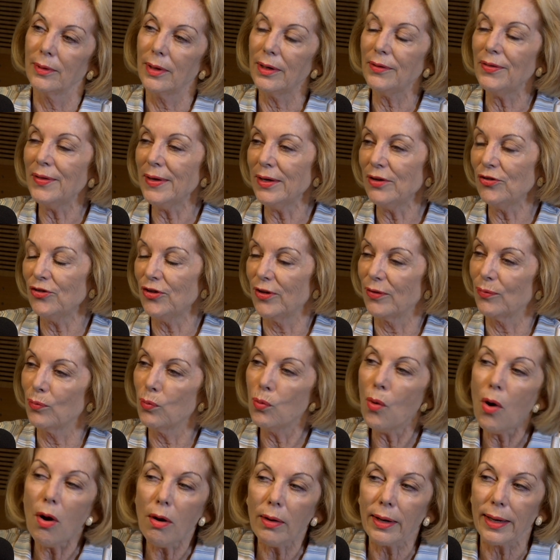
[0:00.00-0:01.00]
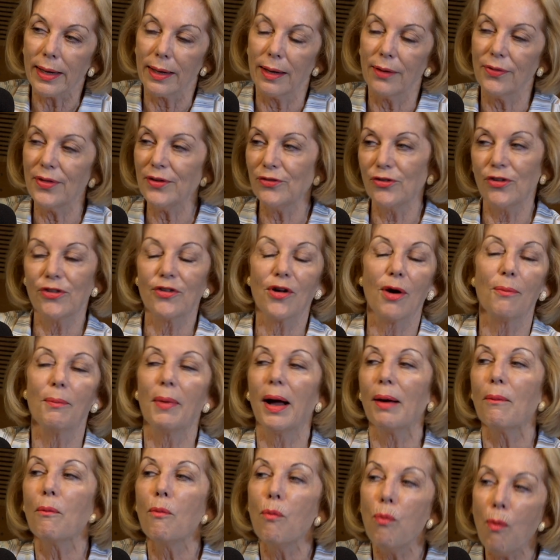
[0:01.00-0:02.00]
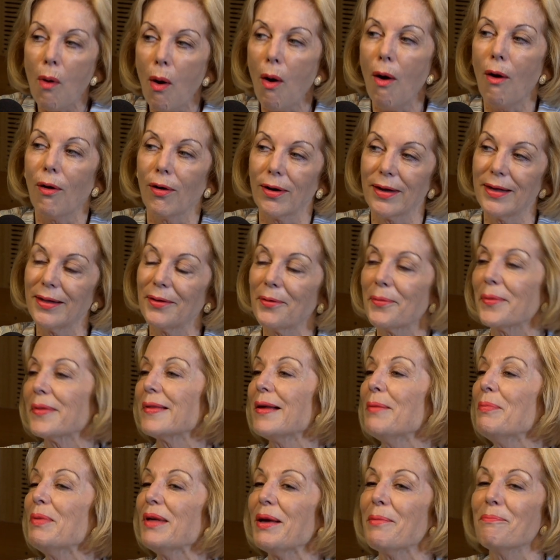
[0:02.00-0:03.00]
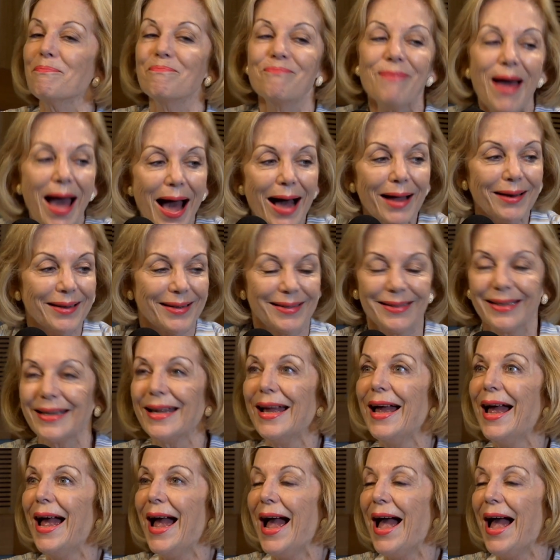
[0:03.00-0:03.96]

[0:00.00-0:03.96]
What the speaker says: I think she's walking. I think she's got my walk. There's something about it.